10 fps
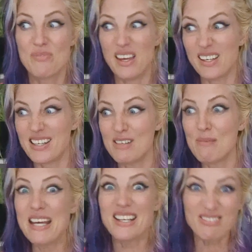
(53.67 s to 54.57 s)
that can
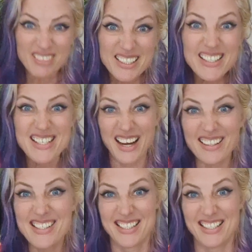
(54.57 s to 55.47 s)
make it really
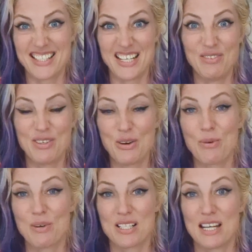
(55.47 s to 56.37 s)
challenging to even know
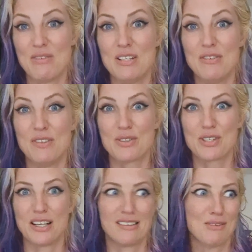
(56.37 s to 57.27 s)
what safety feels
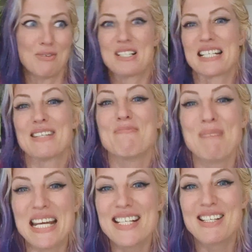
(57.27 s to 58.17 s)
like. Like, what does it
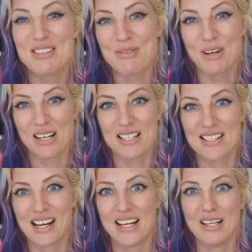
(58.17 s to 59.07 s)
mean to you when I
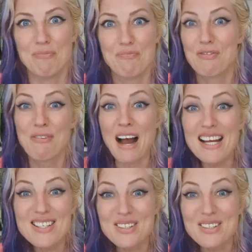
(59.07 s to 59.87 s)
say, find